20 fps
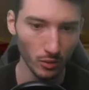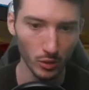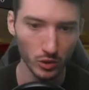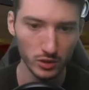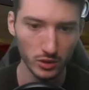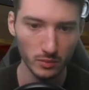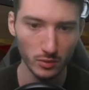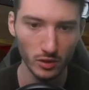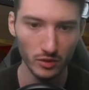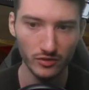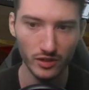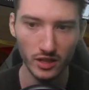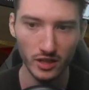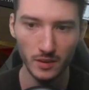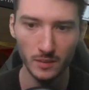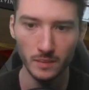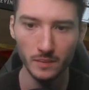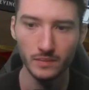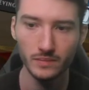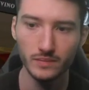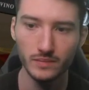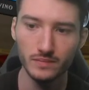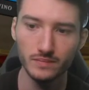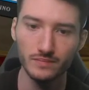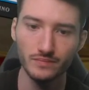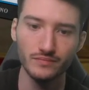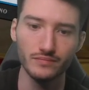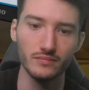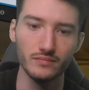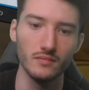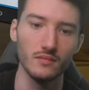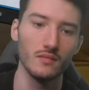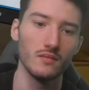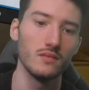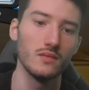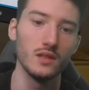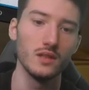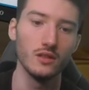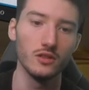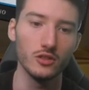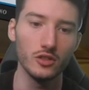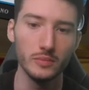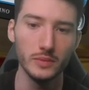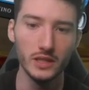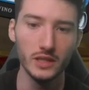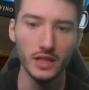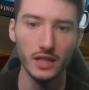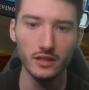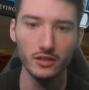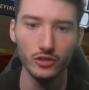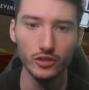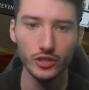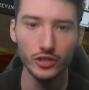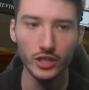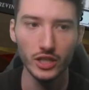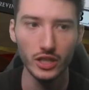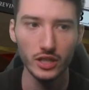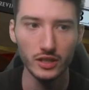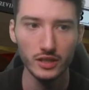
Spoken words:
multiple of them, they're not gonna be that good.